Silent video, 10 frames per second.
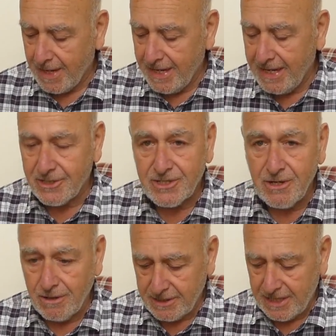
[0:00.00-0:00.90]
It's
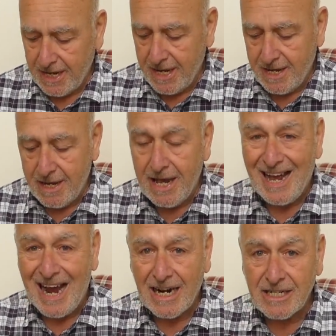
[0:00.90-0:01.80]
got
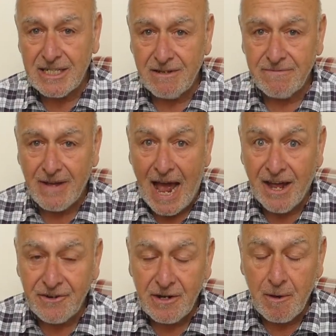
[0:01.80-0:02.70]
active
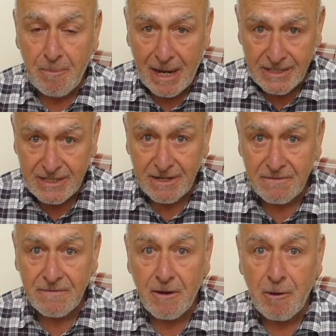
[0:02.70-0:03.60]
and
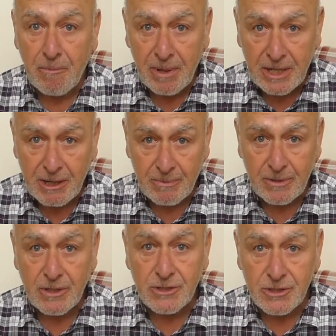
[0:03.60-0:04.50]
passive pickup
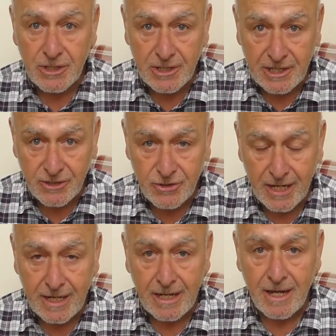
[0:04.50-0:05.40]
circuitry.
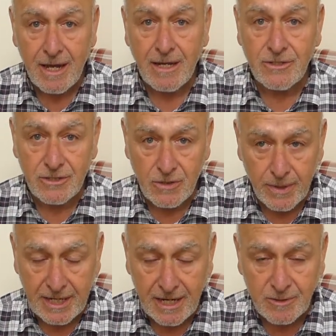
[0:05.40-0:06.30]

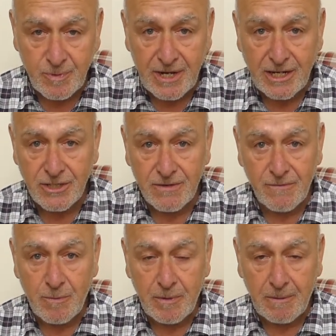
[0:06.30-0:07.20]
Quick explanation
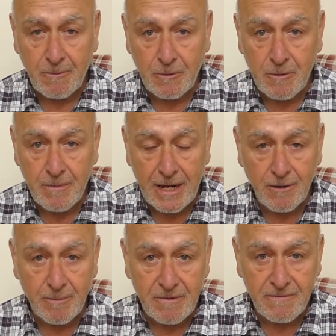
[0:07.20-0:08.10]
for people who may
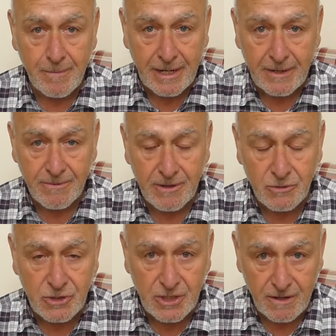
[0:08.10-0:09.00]
not be familiar with
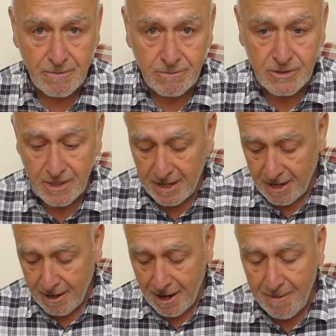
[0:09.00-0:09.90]
those terms.
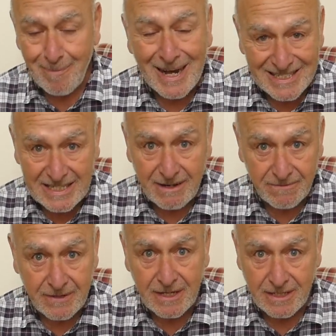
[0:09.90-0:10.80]
A
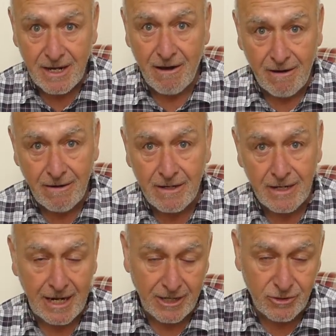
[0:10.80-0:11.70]
passive guitar,
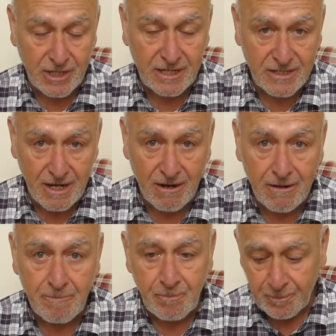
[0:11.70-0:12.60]
electric guitar,
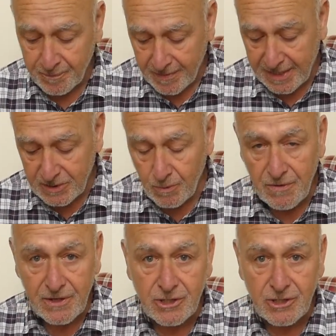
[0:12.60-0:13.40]
is one that